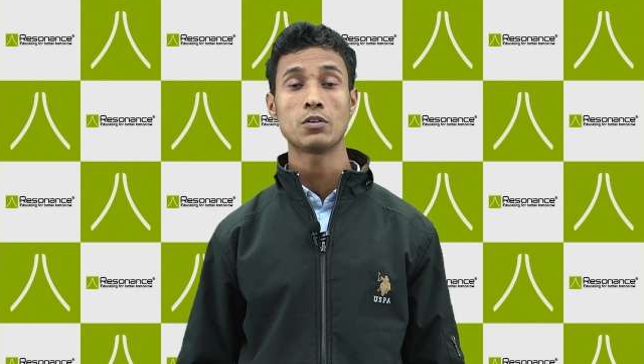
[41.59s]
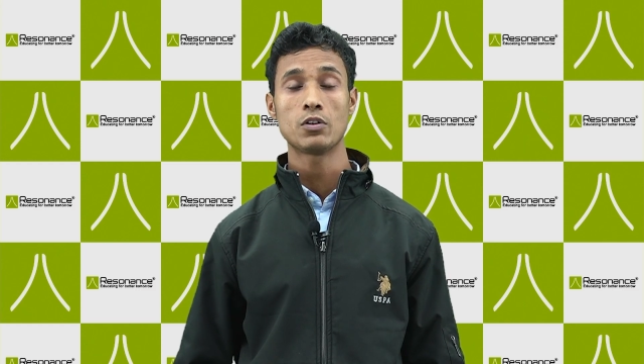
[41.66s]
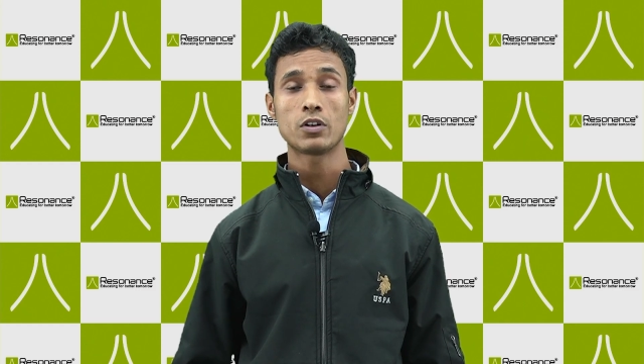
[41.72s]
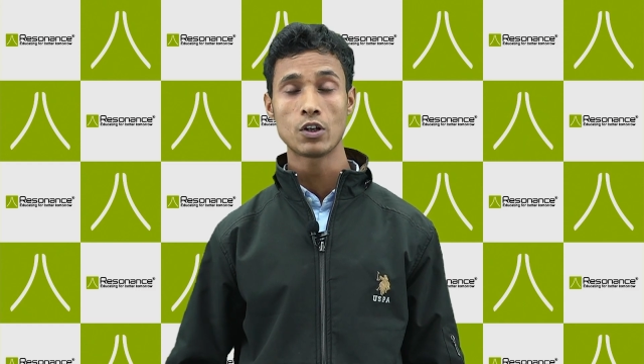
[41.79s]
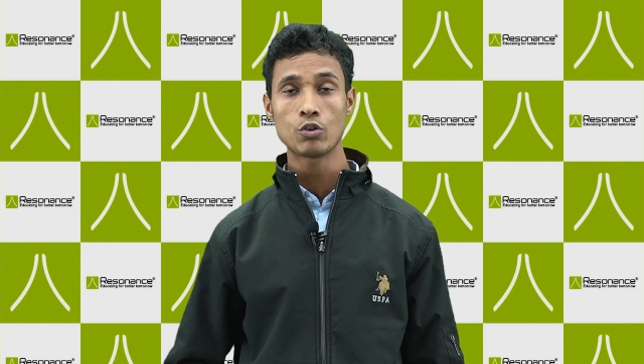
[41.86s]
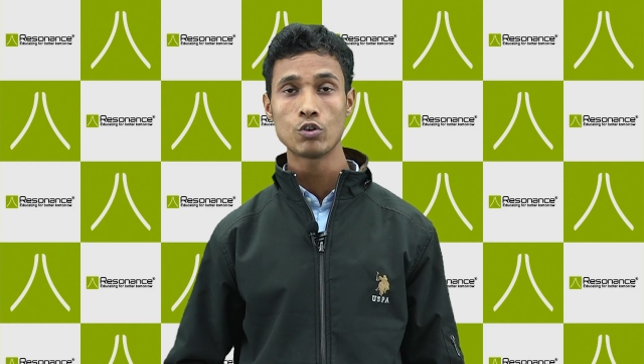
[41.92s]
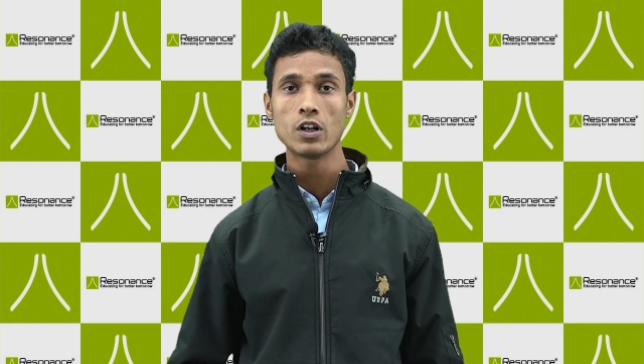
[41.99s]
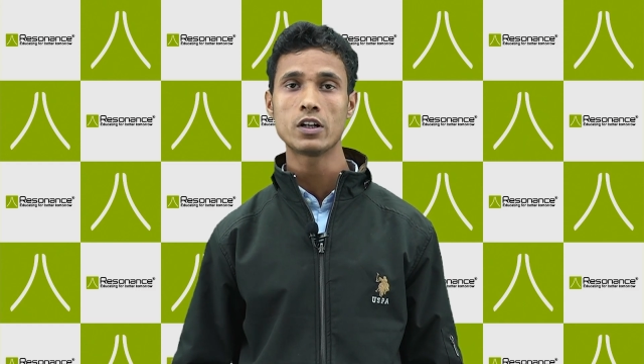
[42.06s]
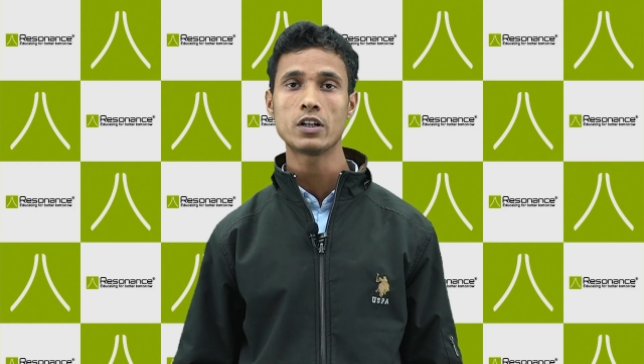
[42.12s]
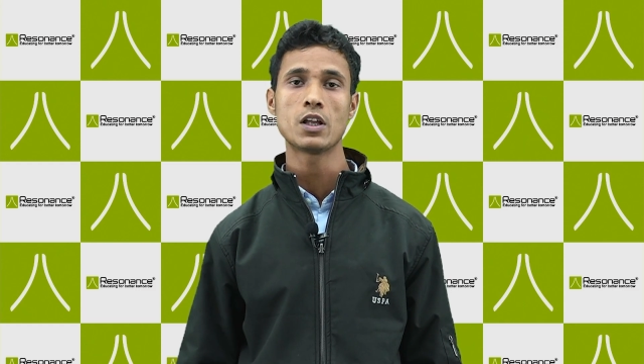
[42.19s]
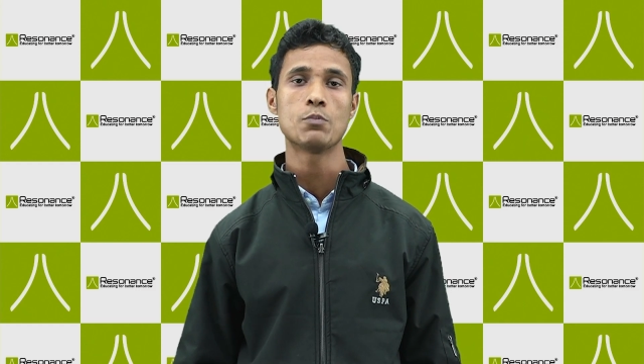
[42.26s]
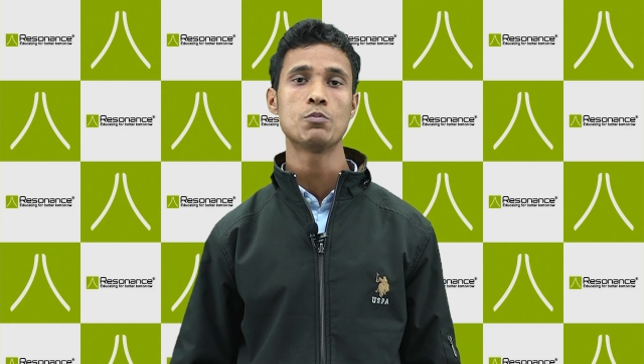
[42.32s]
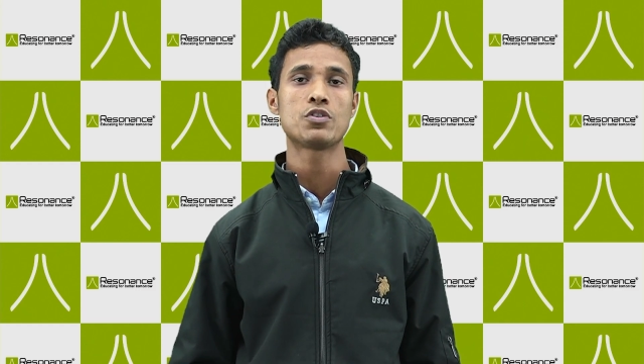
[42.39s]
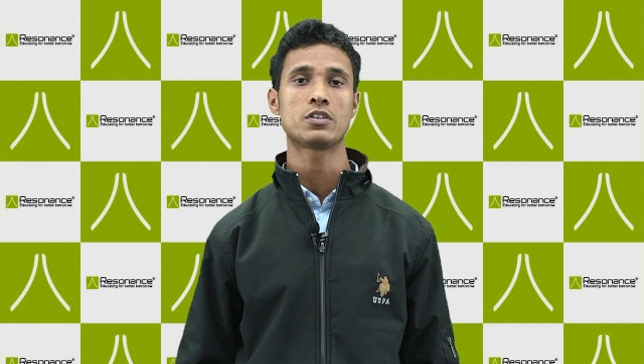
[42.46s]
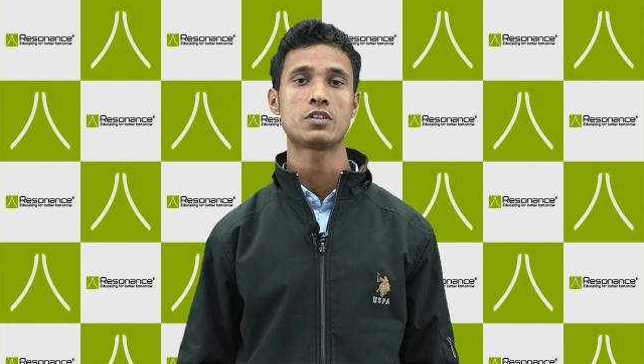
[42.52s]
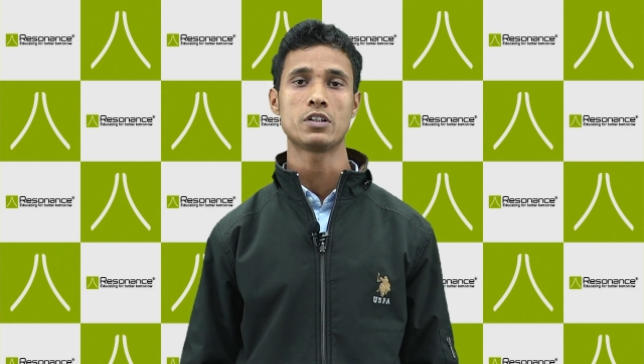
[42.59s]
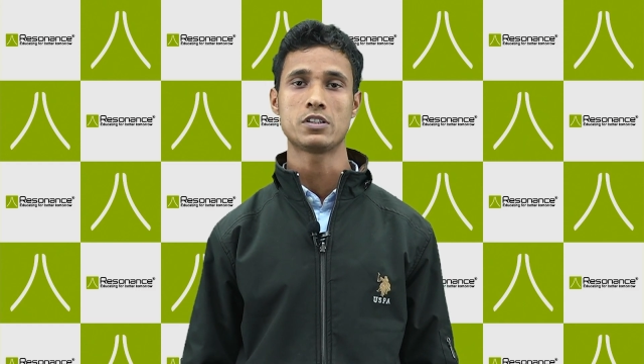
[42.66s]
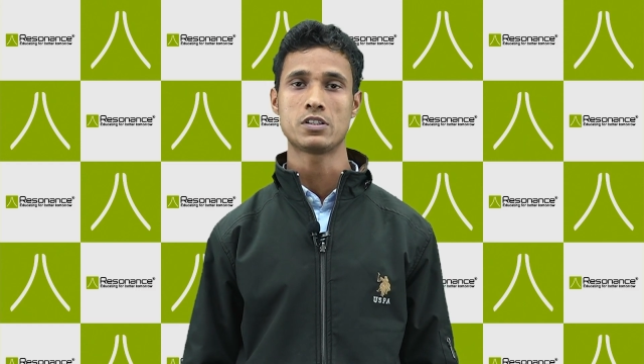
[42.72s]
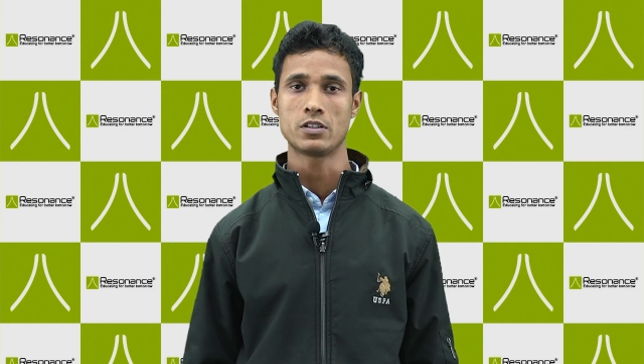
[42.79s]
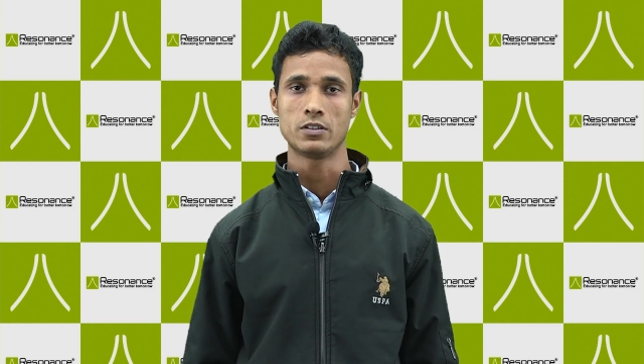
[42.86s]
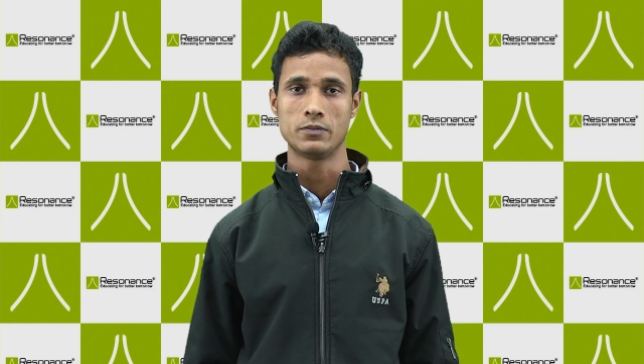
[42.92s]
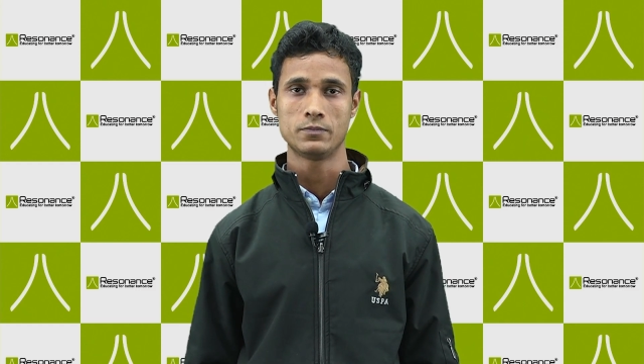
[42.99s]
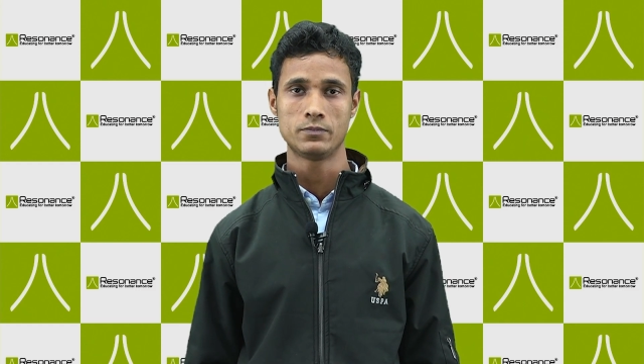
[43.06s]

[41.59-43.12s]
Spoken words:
regular demonstration.